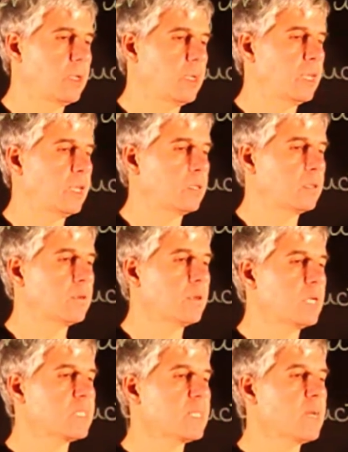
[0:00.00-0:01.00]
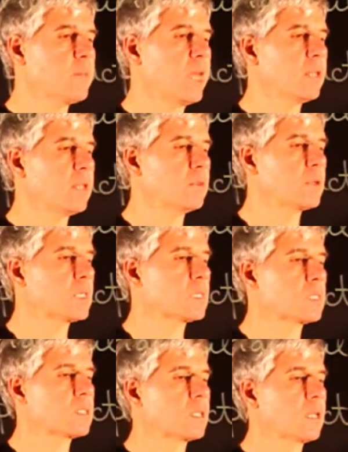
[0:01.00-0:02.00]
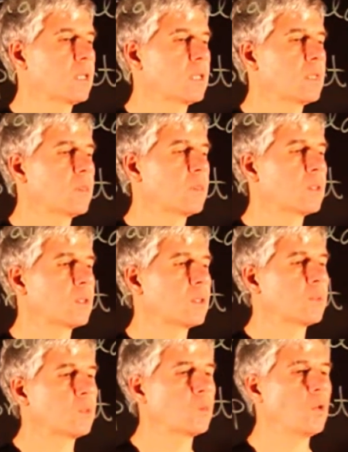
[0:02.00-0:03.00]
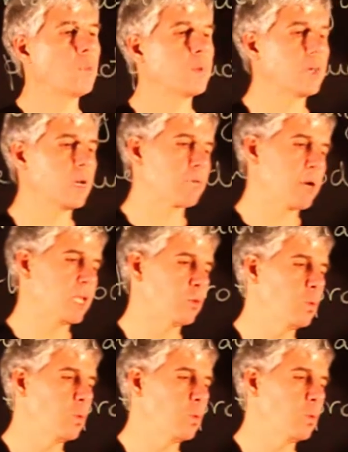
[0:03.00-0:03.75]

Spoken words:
And there are some entries in the top right